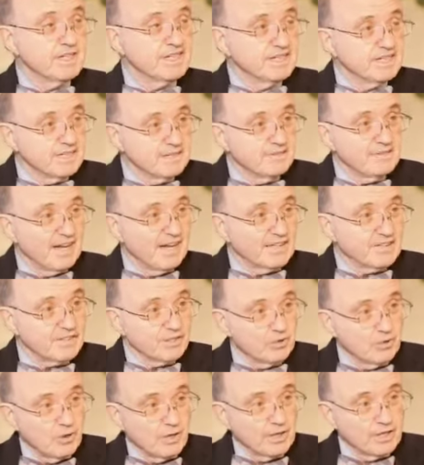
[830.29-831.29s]
live as
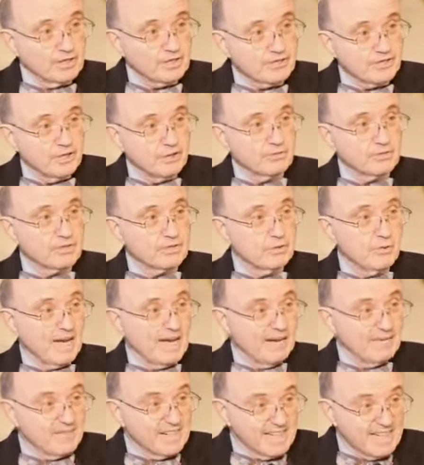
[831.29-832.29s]
long as those who
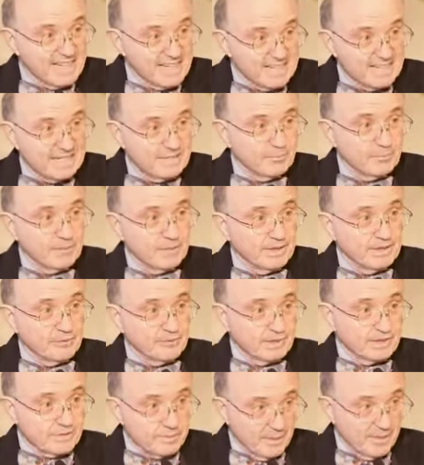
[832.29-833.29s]
have an incomplete
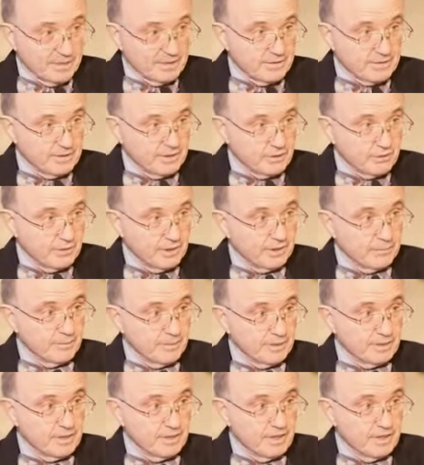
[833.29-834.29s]
response to
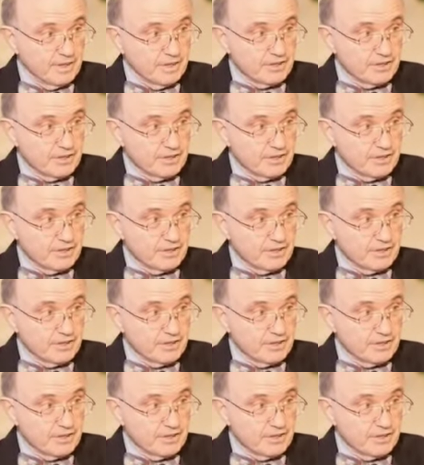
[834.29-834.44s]
treatment.